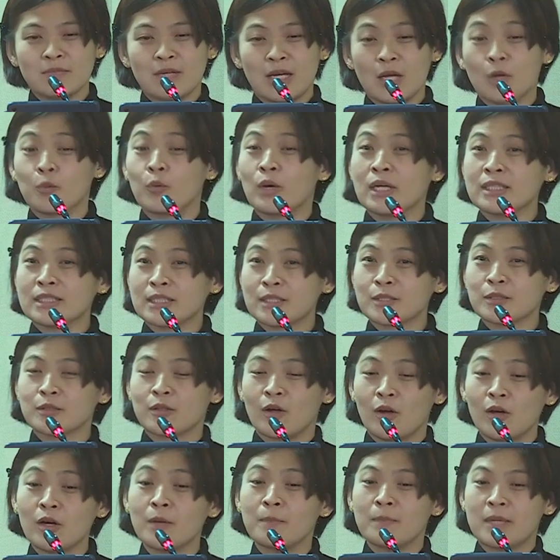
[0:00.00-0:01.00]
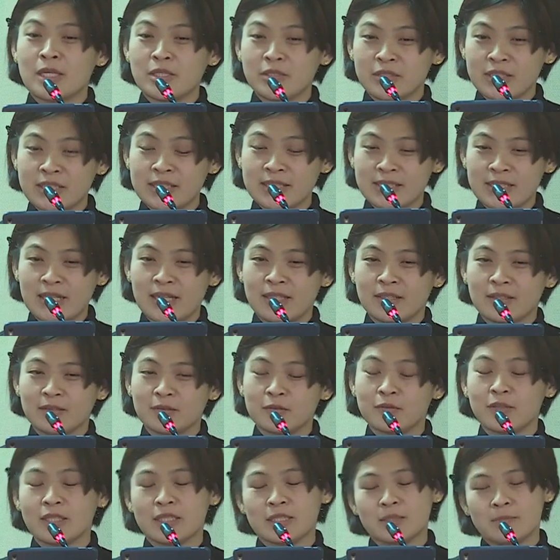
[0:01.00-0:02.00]
I once had to call a patient's son
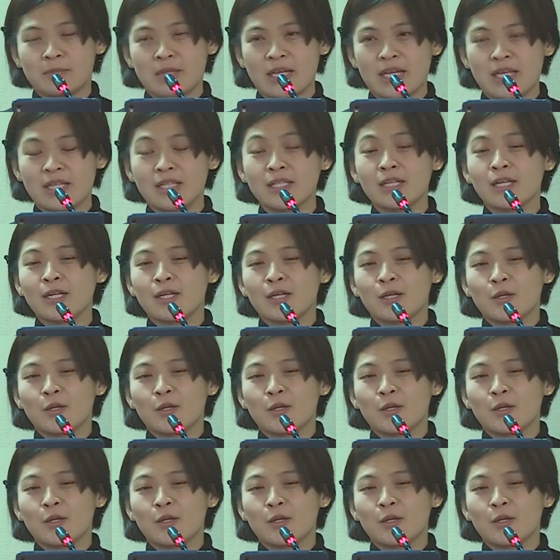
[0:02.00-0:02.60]
to explain